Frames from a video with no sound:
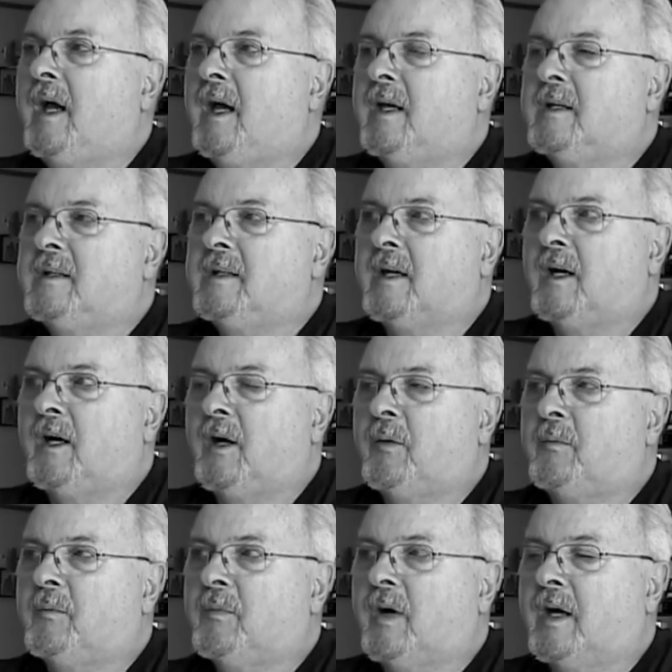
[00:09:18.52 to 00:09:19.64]
and
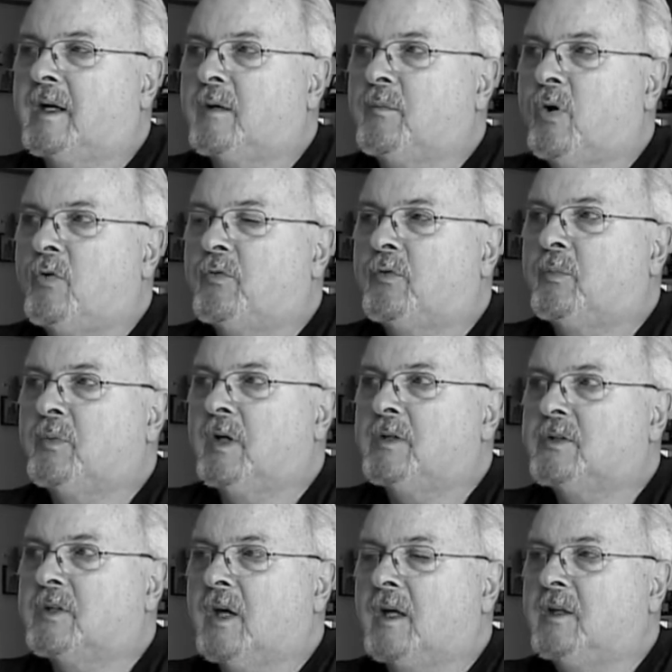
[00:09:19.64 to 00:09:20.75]
uh, I come home from
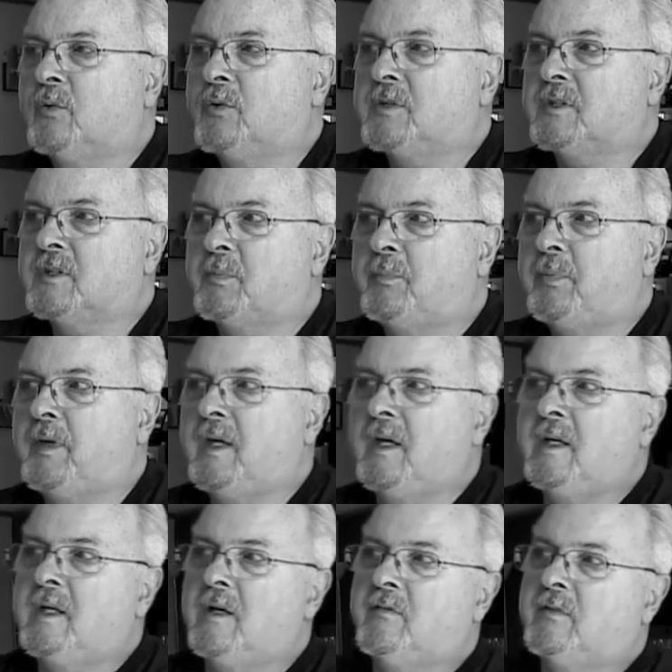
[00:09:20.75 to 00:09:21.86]
lunch, and there was this
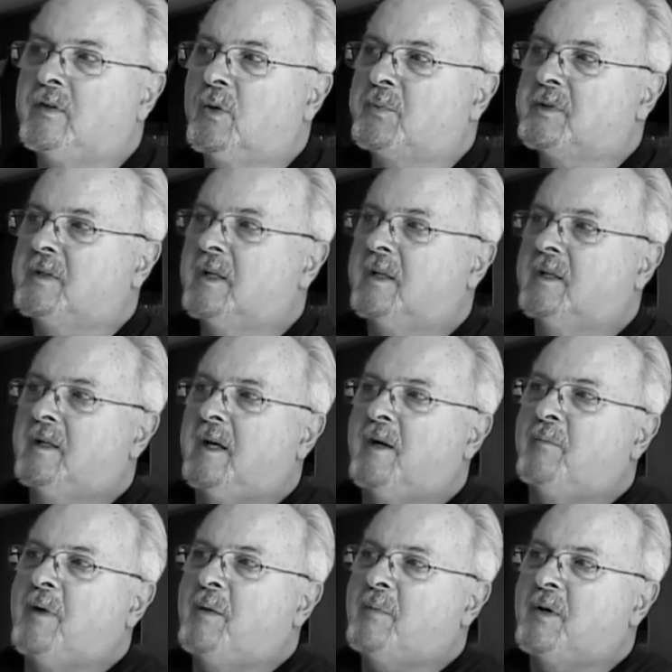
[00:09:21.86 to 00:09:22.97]
big envelope sticking
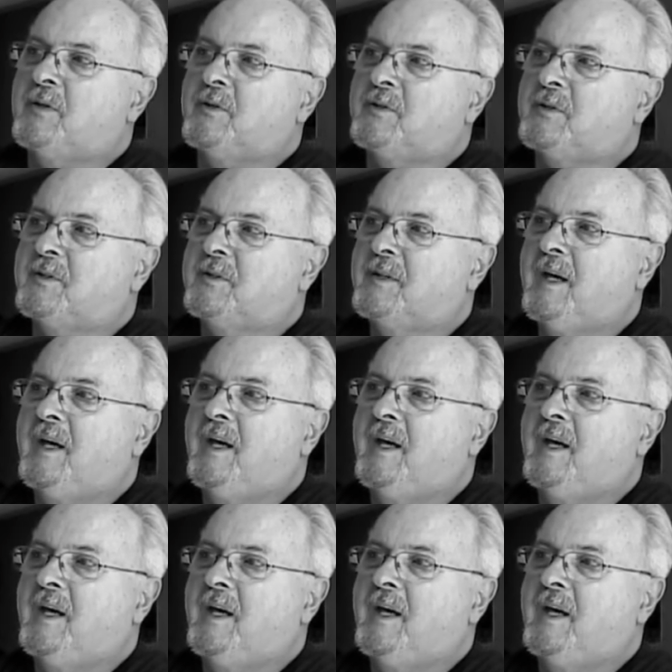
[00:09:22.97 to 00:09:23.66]
out of my mother's.